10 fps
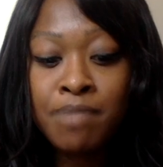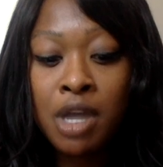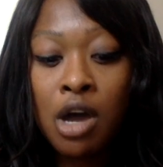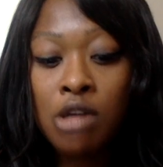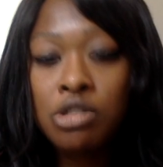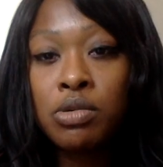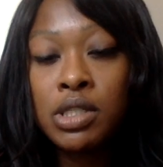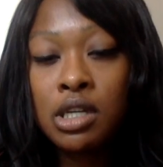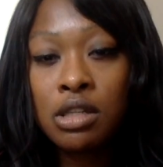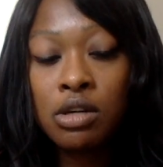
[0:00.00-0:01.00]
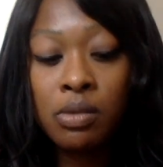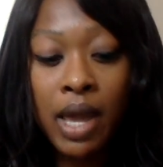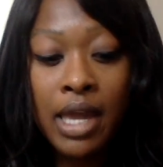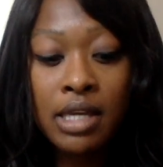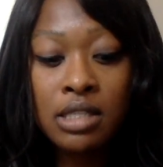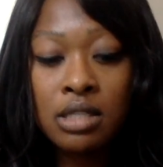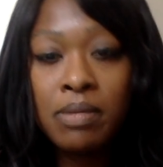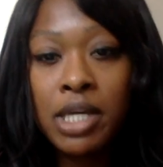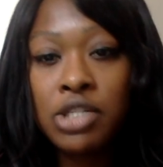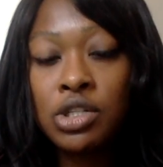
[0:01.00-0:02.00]
Also, another way is to
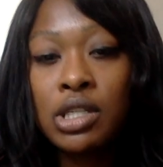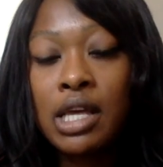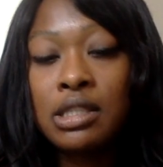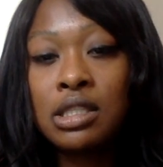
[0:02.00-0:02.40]
make sure that